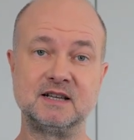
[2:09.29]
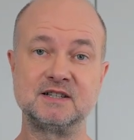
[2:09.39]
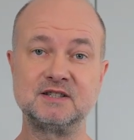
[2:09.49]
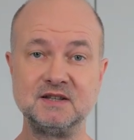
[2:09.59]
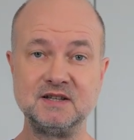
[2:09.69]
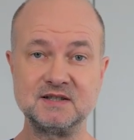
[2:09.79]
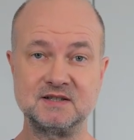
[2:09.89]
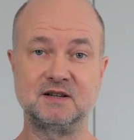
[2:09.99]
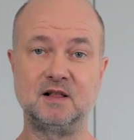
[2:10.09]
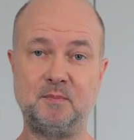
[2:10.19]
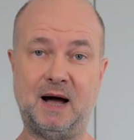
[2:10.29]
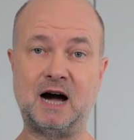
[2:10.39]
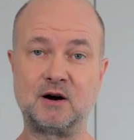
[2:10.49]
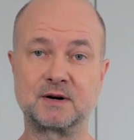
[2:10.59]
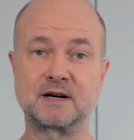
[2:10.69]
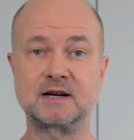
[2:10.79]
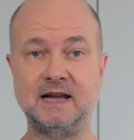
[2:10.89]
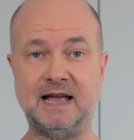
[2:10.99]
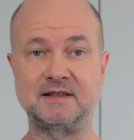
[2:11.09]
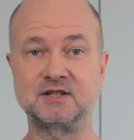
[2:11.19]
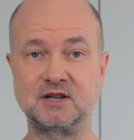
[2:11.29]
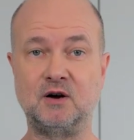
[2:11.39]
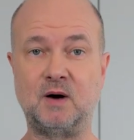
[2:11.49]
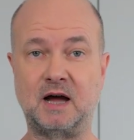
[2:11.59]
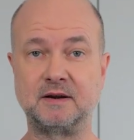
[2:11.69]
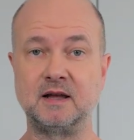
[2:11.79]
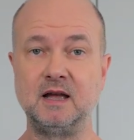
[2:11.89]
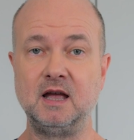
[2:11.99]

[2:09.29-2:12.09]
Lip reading: statistical power, and so on.